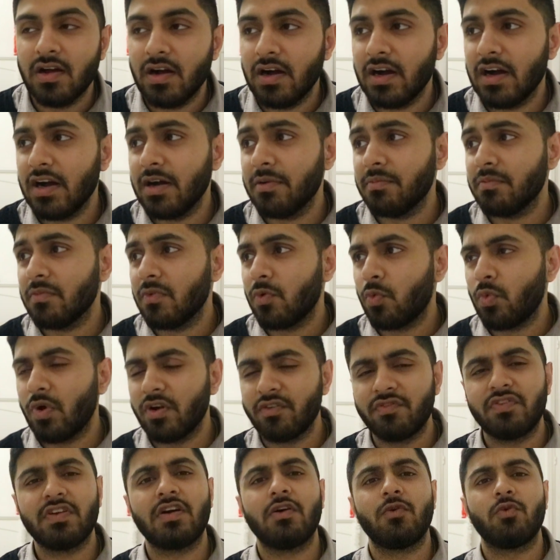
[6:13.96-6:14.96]
Um,
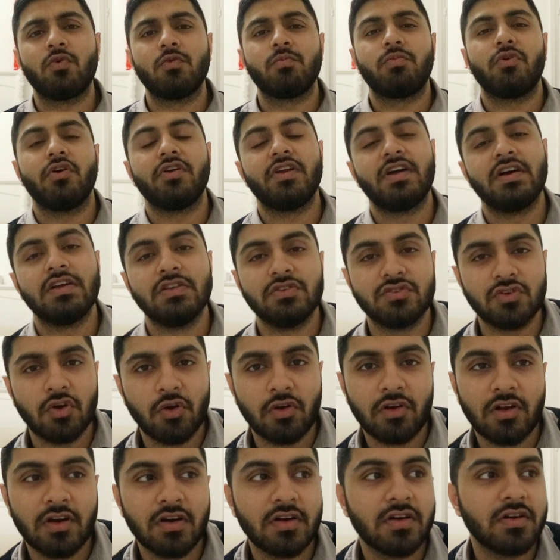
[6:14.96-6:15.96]
one thing I want to point out,
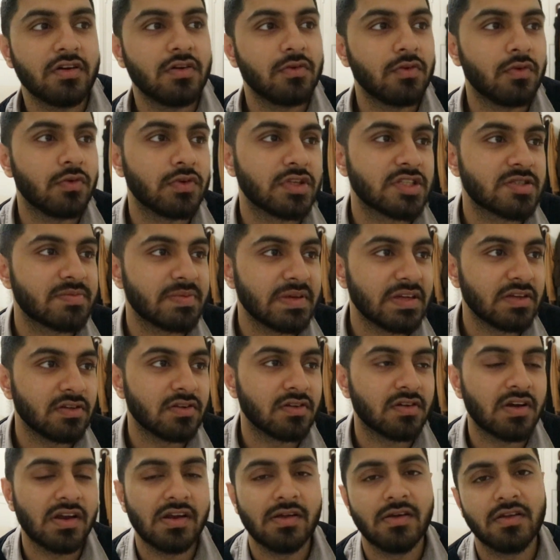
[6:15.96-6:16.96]
Zola was speaking
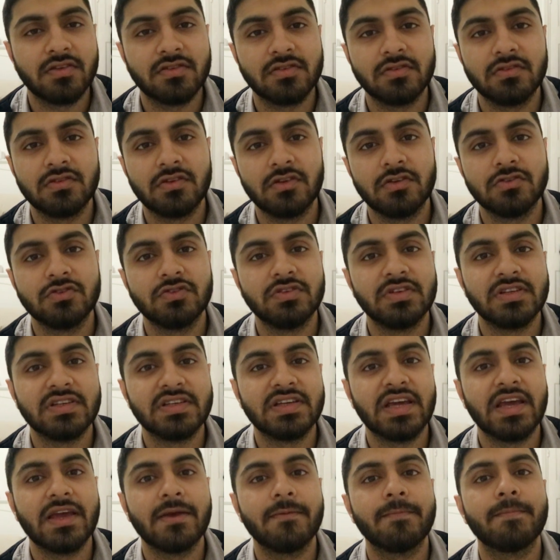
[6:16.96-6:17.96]
to Callum Hudson-Odoi in the
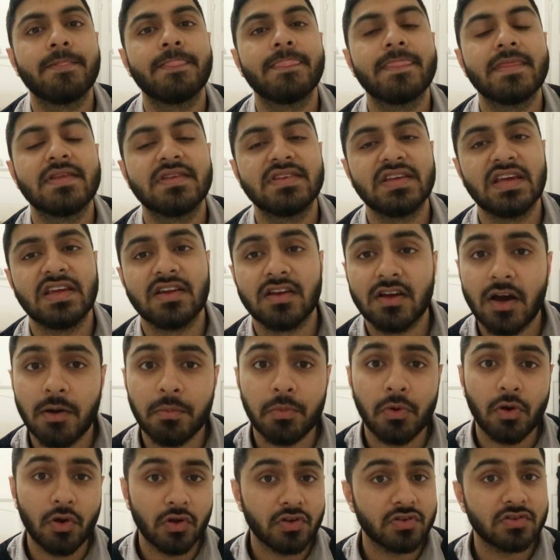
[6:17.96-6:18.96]
game saying
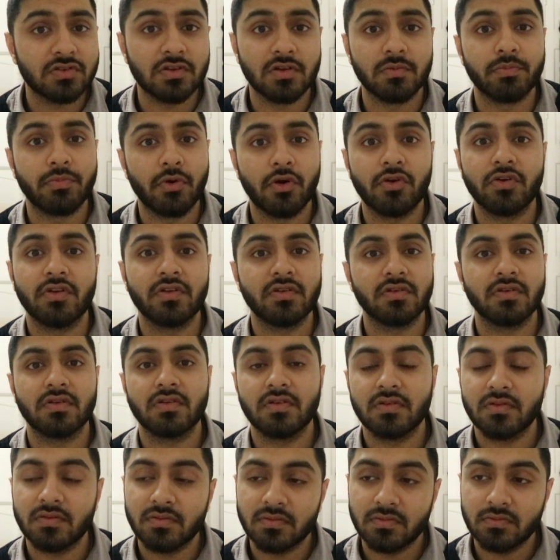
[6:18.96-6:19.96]
come close to the opponent,
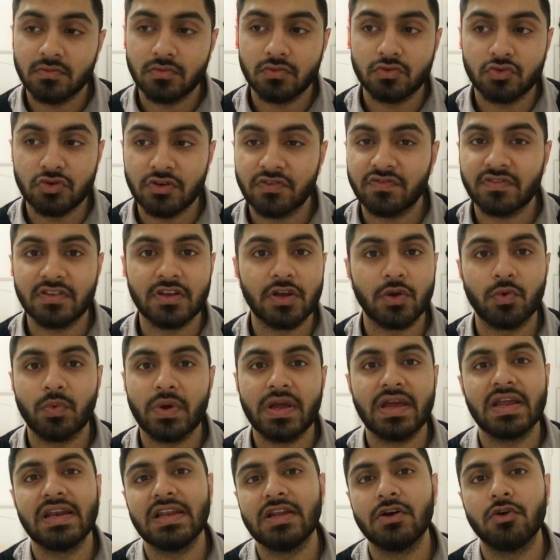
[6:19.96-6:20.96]
drifting
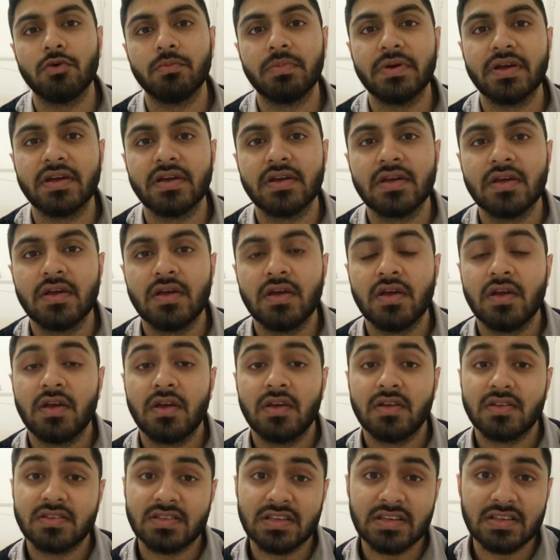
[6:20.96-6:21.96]
away a little bit.
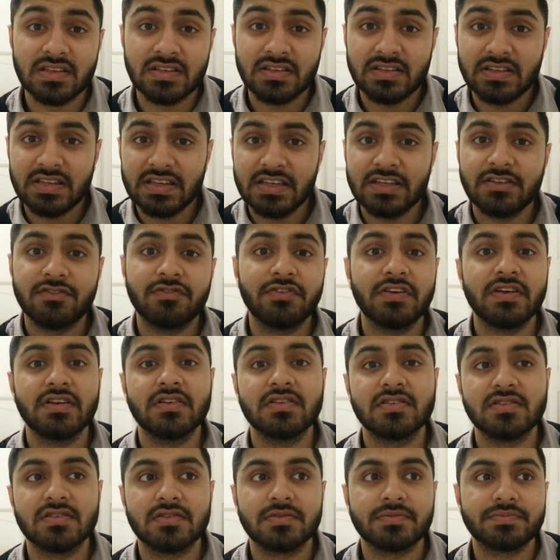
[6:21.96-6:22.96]
See, these
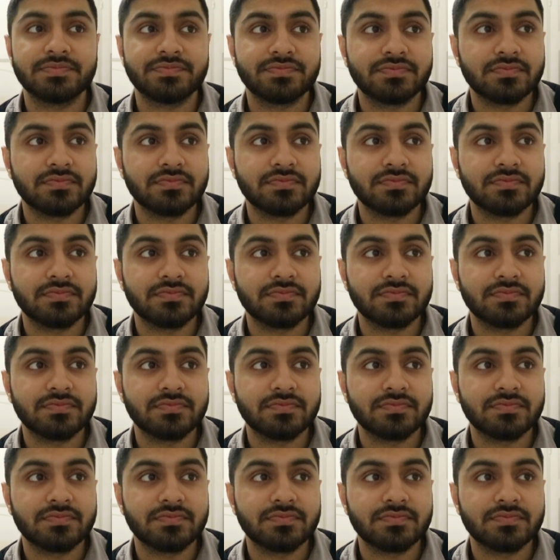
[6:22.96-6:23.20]
things